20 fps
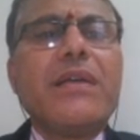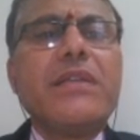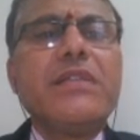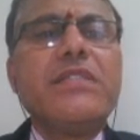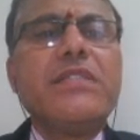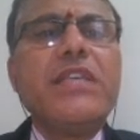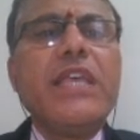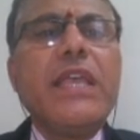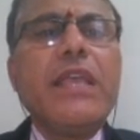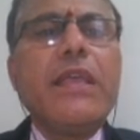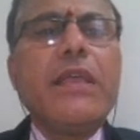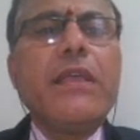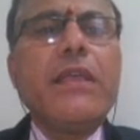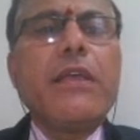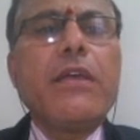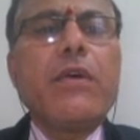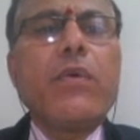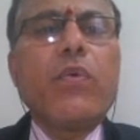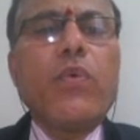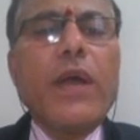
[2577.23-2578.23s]
G
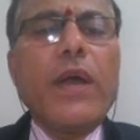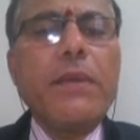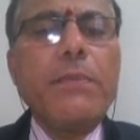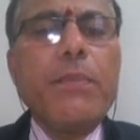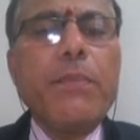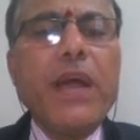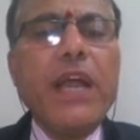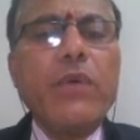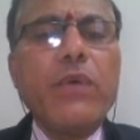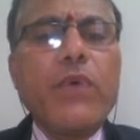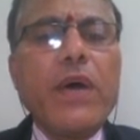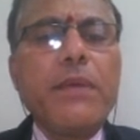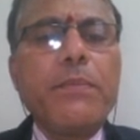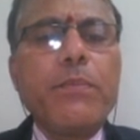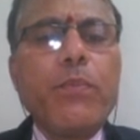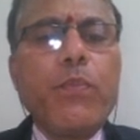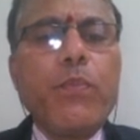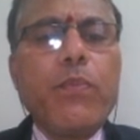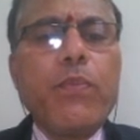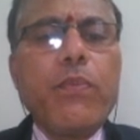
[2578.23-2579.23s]

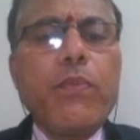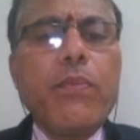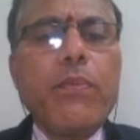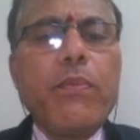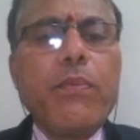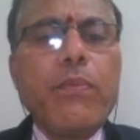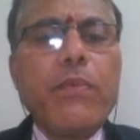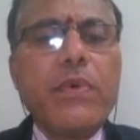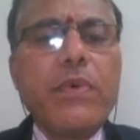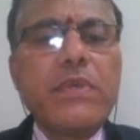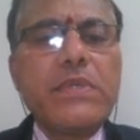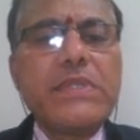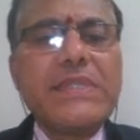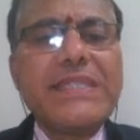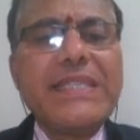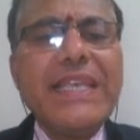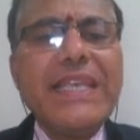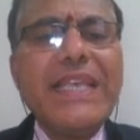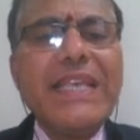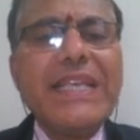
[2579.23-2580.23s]
1.1
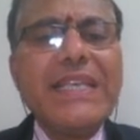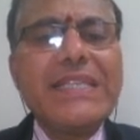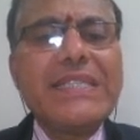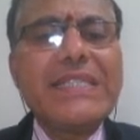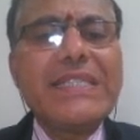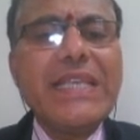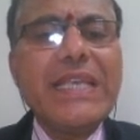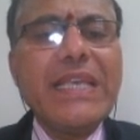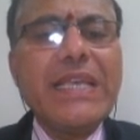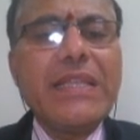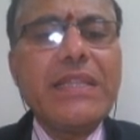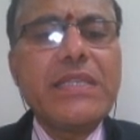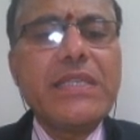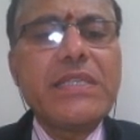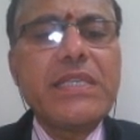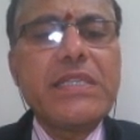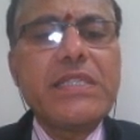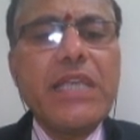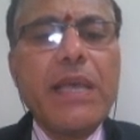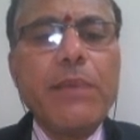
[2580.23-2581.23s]
C, this is